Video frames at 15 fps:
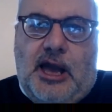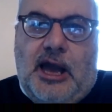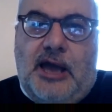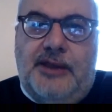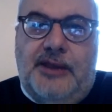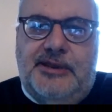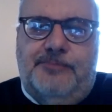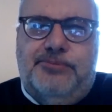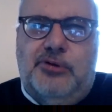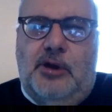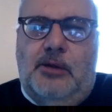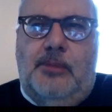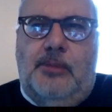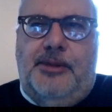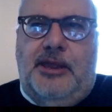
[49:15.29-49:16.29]
until
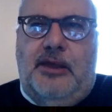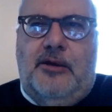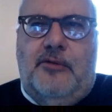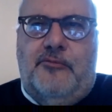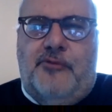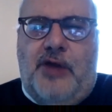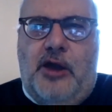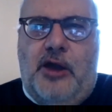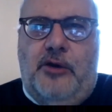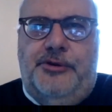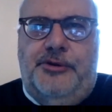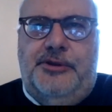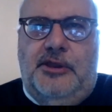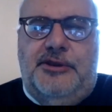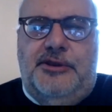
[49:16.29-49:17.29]
probably around
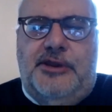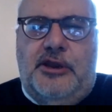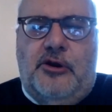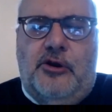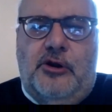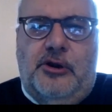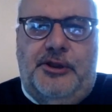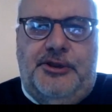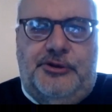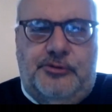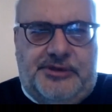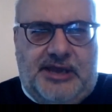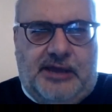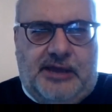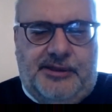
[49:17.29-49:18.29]
the early
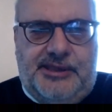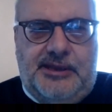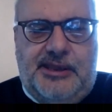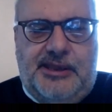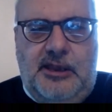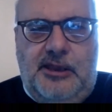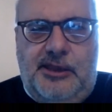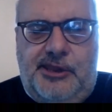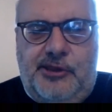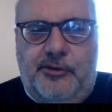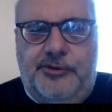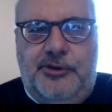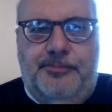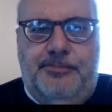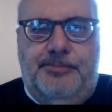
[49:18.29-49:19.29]
2000s. So
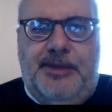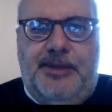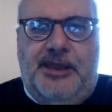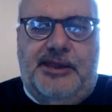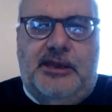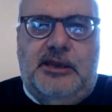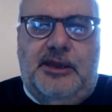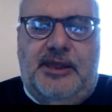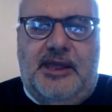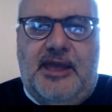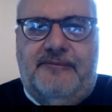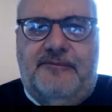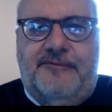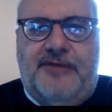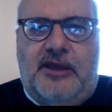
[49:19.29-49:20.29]
you basically
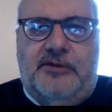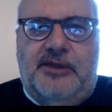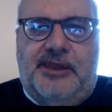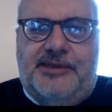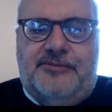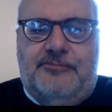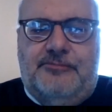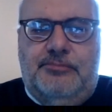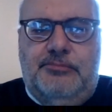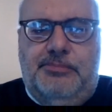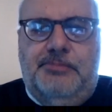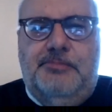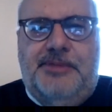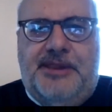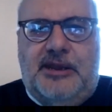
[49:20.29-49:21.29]
have very
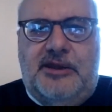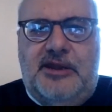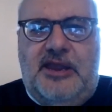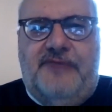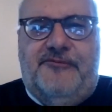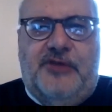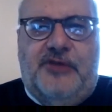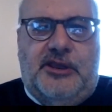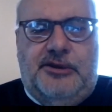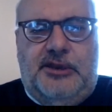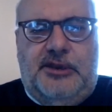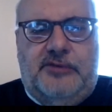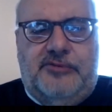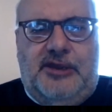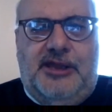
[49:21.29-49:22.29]
significant
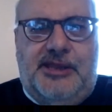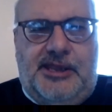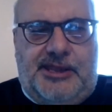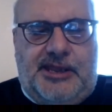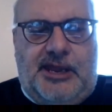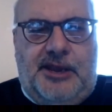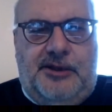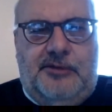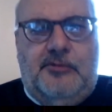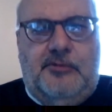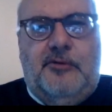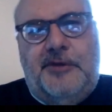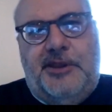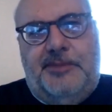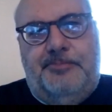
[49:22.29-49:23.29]
increases, and
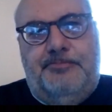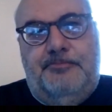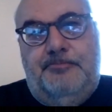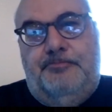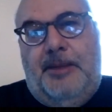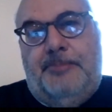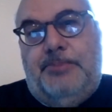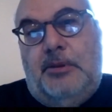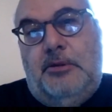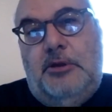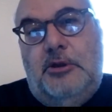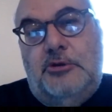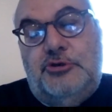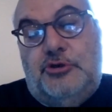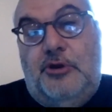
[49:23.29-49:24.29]
of course, people
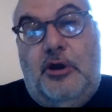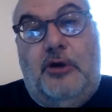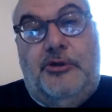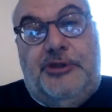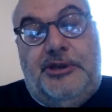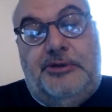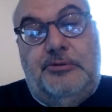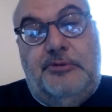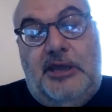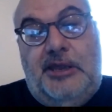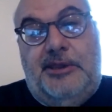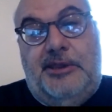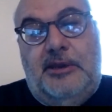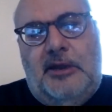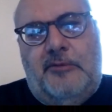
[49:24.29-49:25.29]
should know that
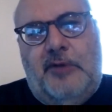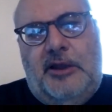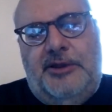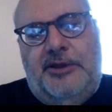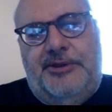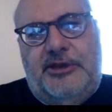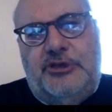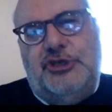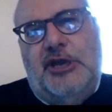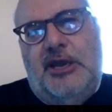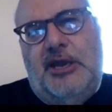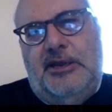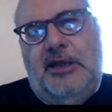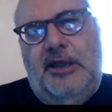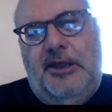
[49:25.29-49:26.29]
today's inequality in
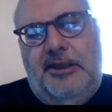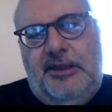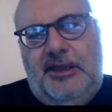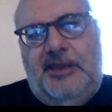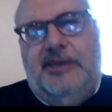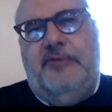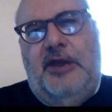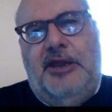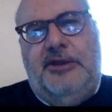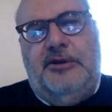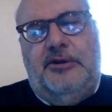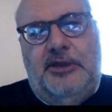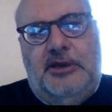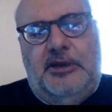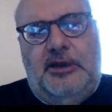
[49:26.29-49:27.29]
China is
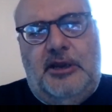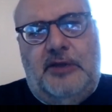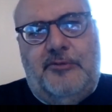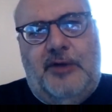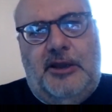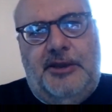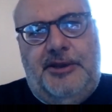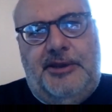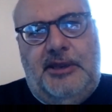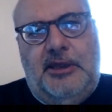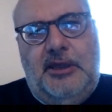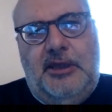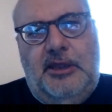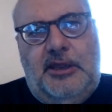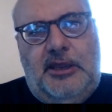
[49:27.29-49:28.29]
greater than inequality
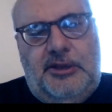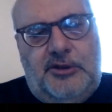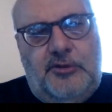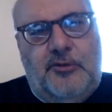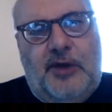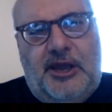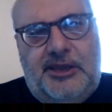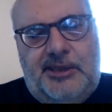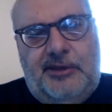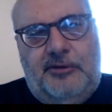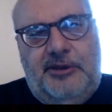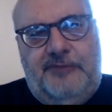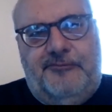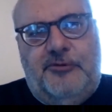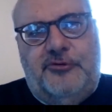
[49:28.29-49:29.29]
in the US. So
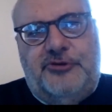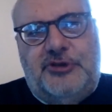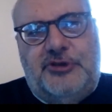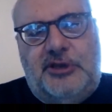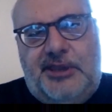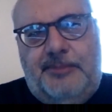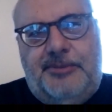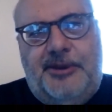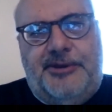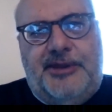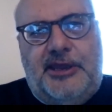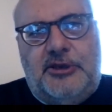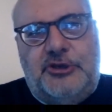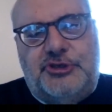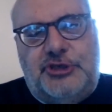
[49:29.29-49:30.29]
if you simply
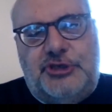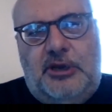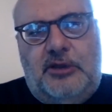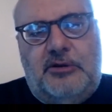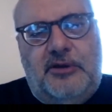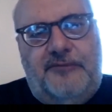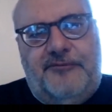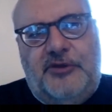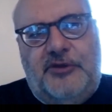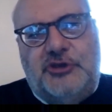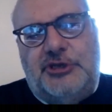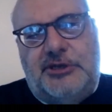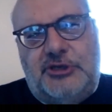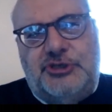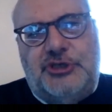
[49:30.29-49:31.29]
take the Gini
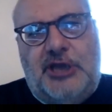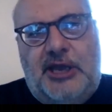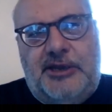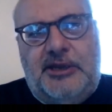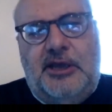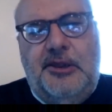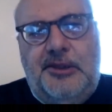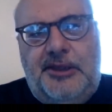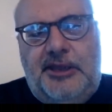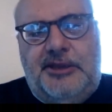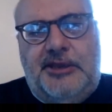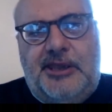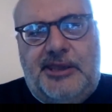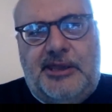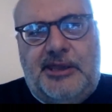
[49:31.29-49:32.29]
coefficient in China, it
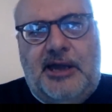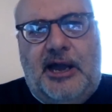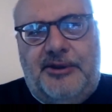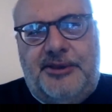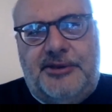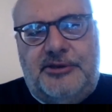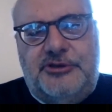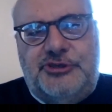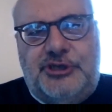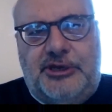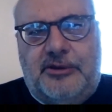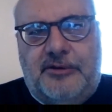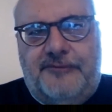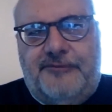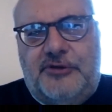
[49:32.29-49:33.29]
is higher than the Gini
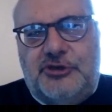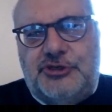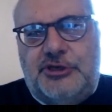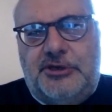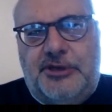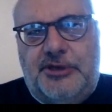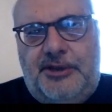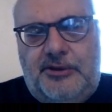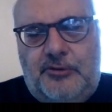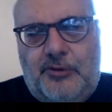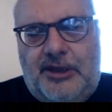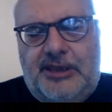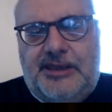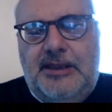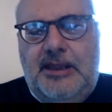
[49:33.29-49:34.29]
coefficient in the
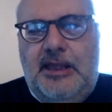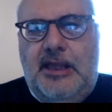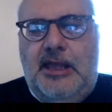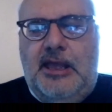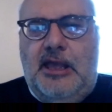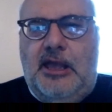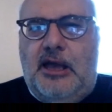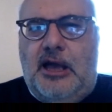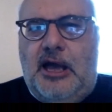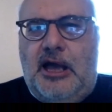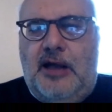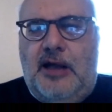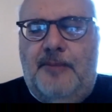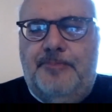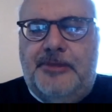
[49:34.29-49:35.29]

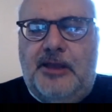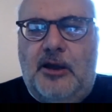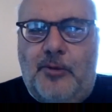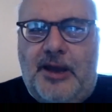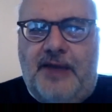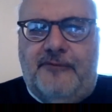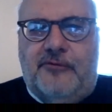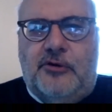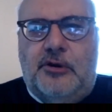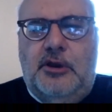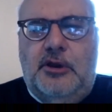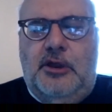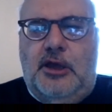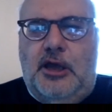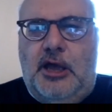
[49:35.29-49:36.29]
US. However,
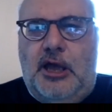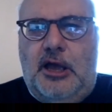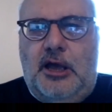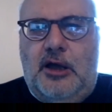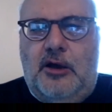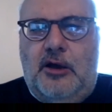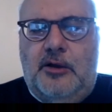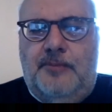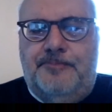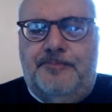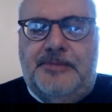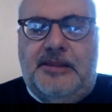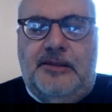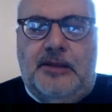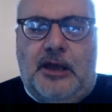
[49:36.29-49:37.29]

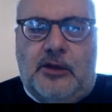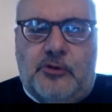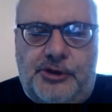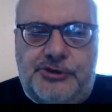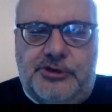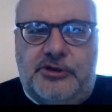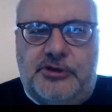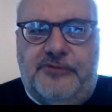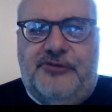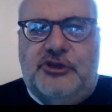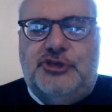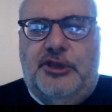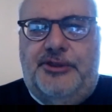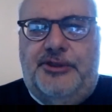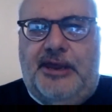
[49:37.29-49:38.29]
according to the
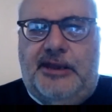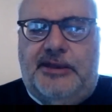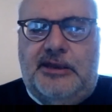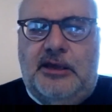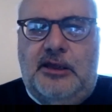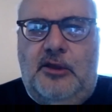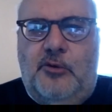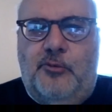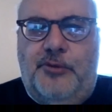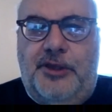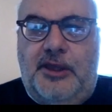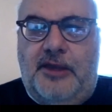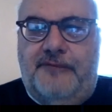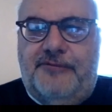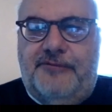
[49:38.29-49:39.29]
official data, we
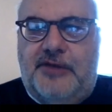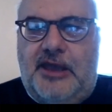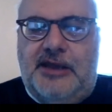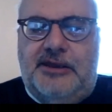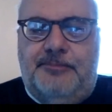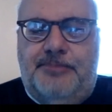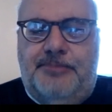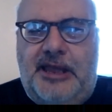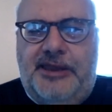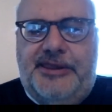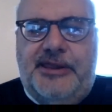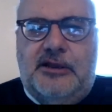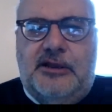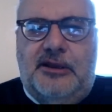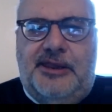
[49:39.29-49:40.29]
have had a
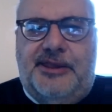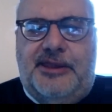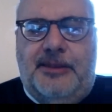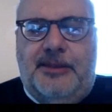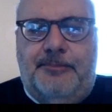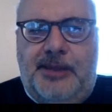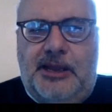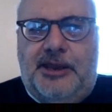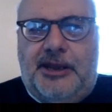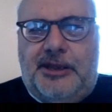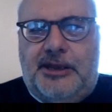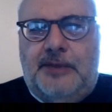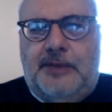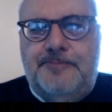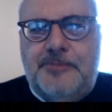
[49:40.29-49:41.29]
basically
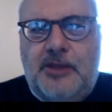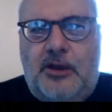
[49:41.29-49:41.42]
stability